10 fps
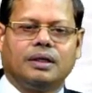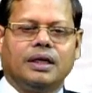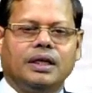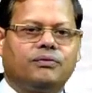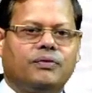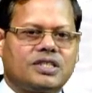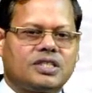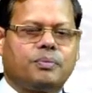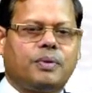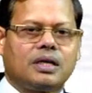In
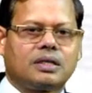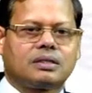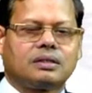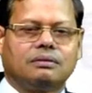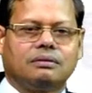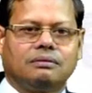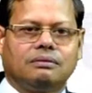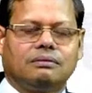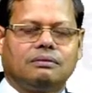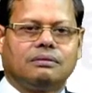first part,
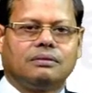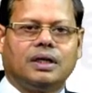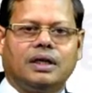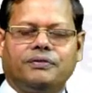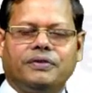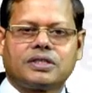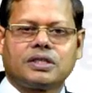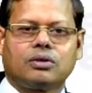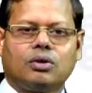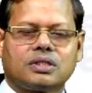the
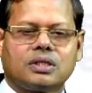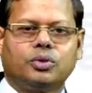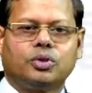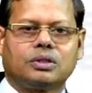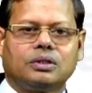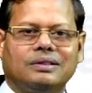definition talks about